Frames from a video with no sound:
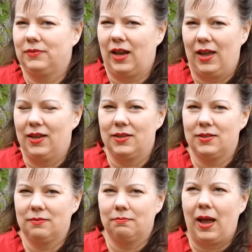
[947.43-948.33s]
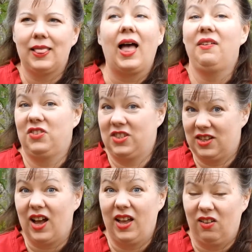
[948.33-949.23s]
diet, my
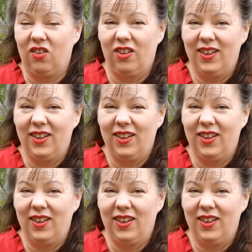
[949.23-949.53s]
lifestyle,